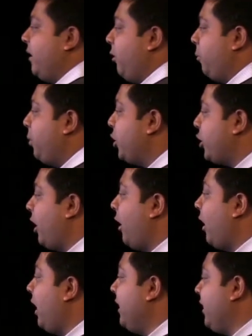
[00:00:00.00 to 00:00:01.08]
they will push
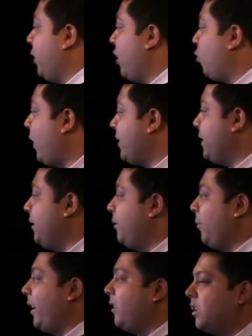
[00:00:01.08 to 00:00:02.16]
hard, they're aggressive.
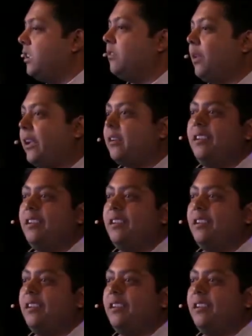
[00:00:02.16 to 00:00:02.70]
I'm like, good.